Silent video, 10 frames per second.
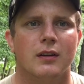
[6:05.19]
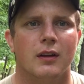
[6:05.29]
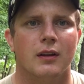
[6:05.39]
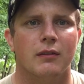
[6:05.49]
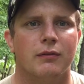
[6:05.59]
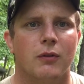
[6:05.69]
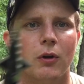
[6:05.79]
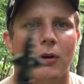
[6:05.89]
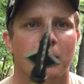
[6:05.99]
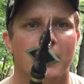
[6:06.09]
then the
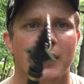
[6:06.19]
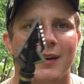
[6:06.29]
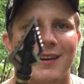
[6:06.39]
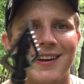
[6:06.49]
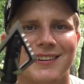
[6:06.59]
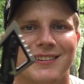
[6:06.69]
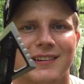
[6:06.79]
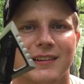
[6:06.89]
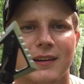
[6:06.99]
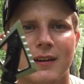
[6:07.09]
4-blade next,
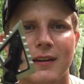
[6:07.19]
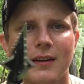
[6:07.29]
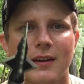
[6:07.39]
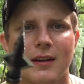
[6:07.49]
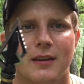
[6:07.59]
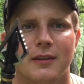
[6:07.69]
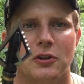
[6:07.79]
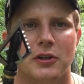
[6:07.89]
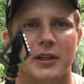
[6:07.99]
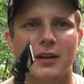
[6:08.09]

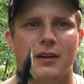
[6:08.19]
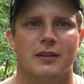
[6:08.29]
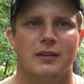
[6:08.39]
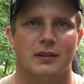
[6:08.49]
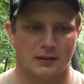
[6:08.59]
30 yards.